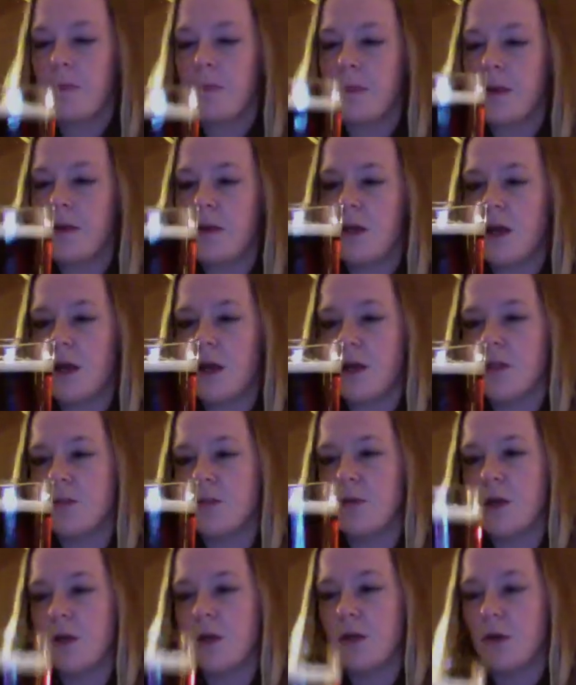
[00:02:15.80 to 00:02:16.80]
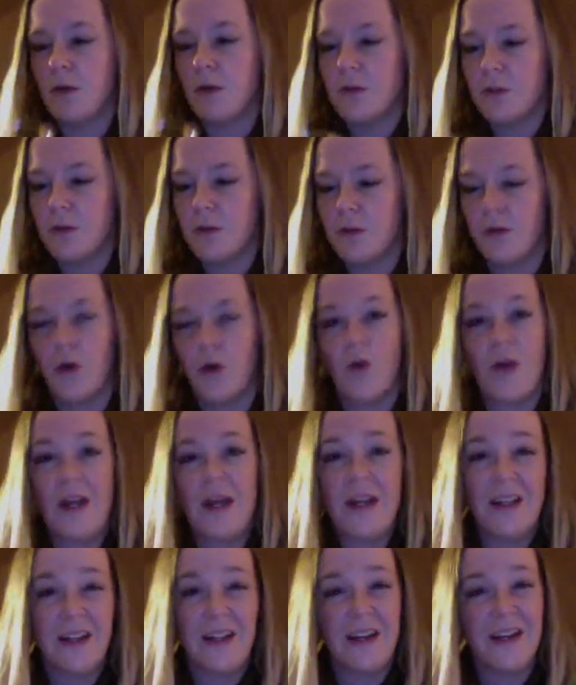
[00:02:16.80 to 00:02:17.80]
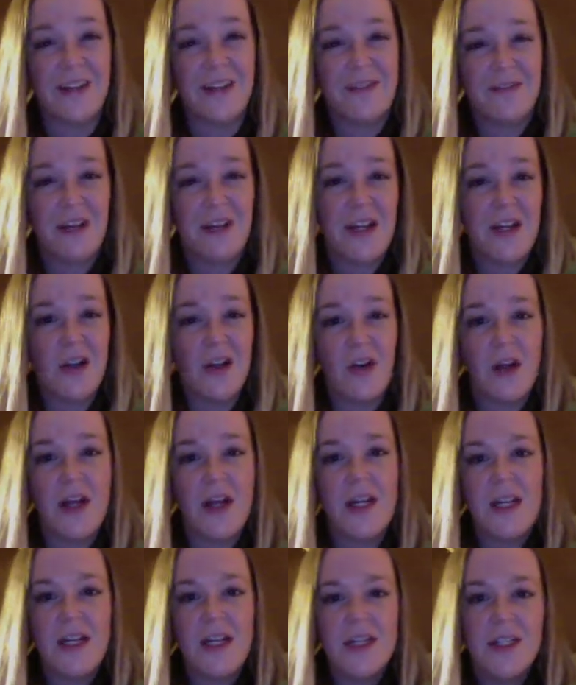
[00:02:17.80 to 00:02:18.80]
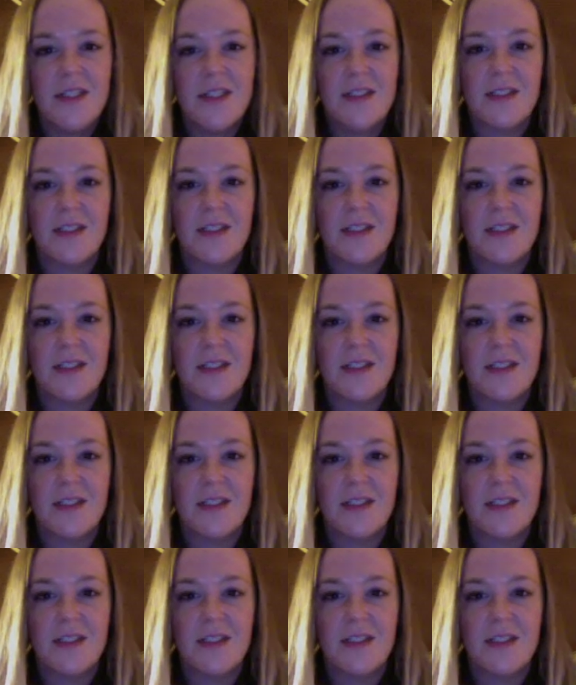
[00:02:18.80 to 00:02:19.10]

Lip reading: I think I can smell, sort of a green, like a faint grainy